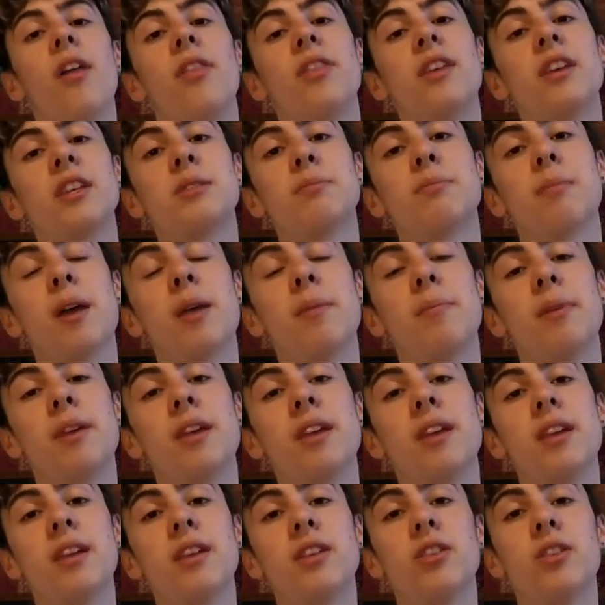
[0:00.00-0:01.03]
This may
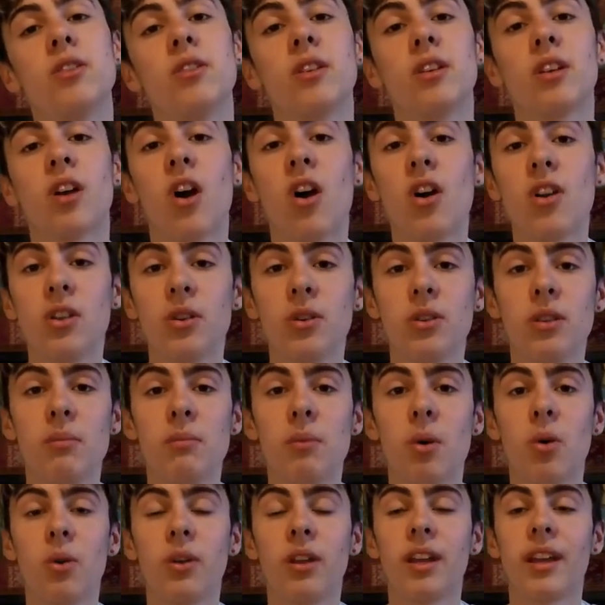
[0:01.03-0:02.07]
be doing cardio in the
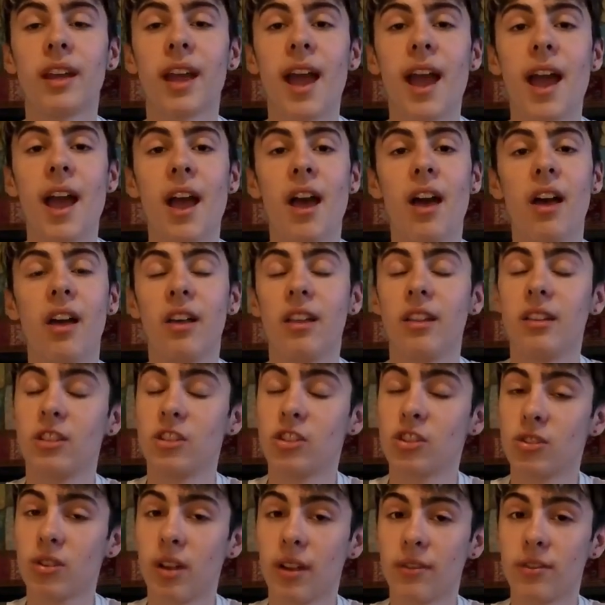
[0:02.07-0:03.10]
morning and
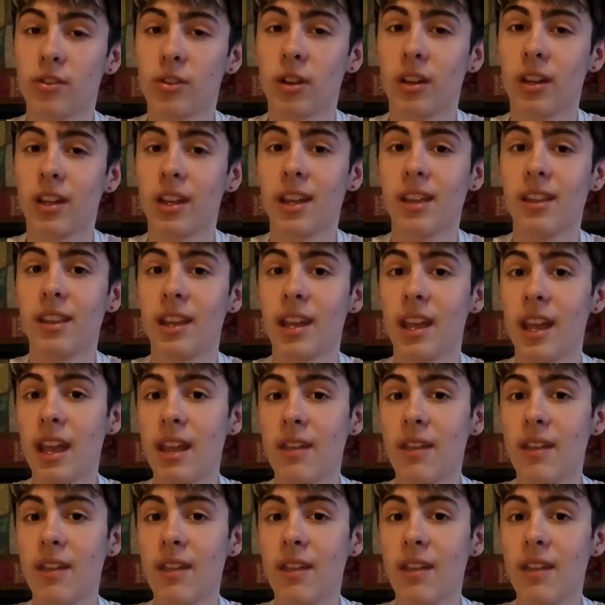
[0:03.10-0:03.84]
strength training in the